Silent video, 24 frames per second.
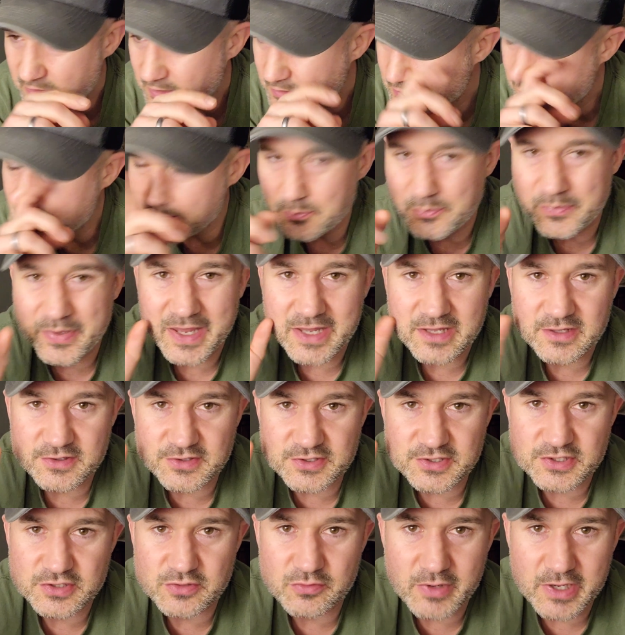It's a bait
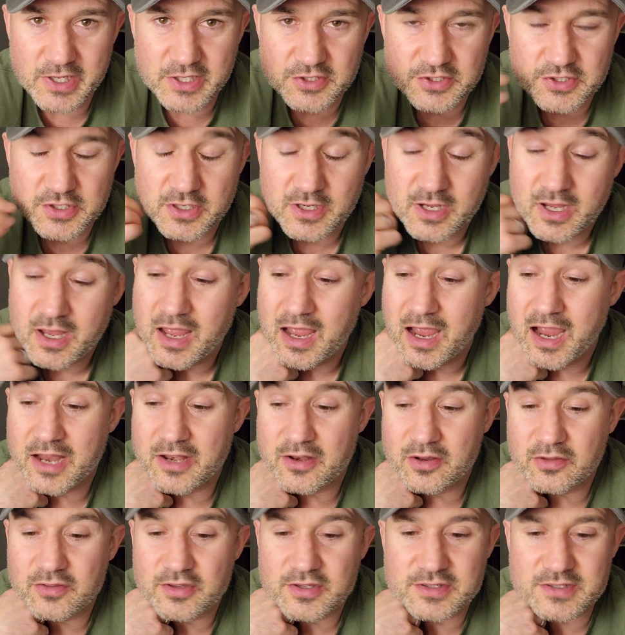and switch. I
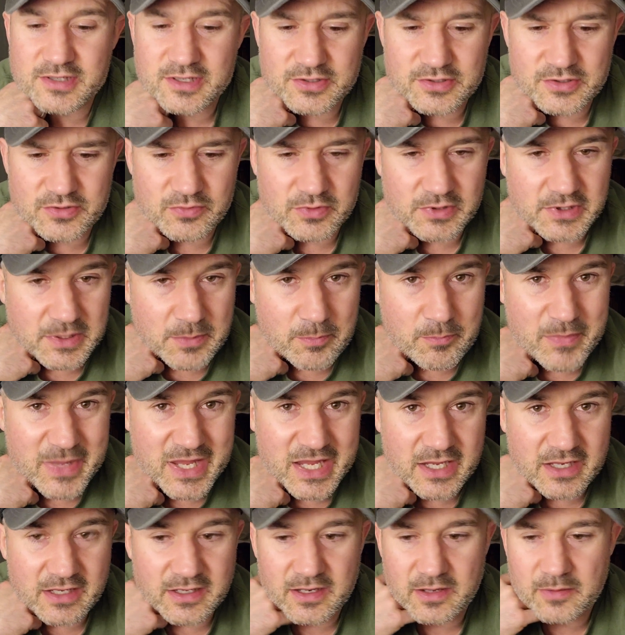know this sounds really
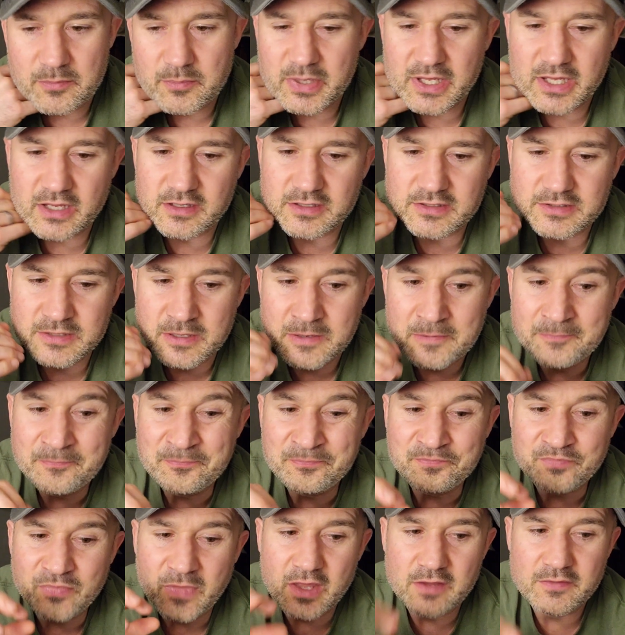mean, because
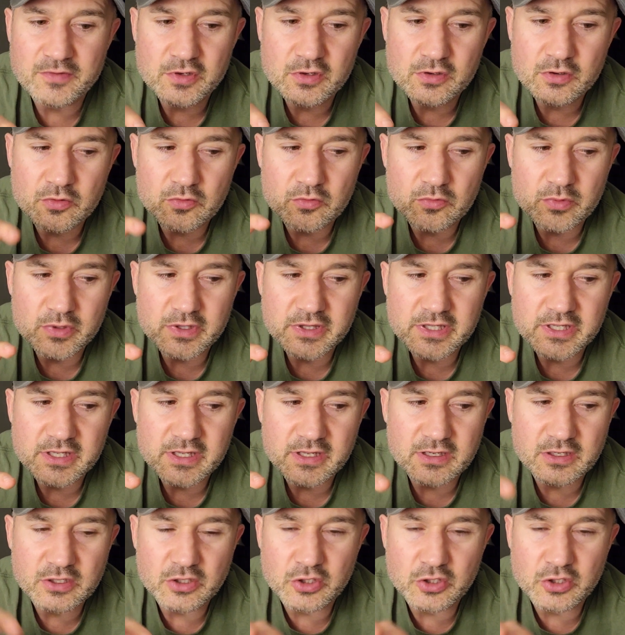if you're a really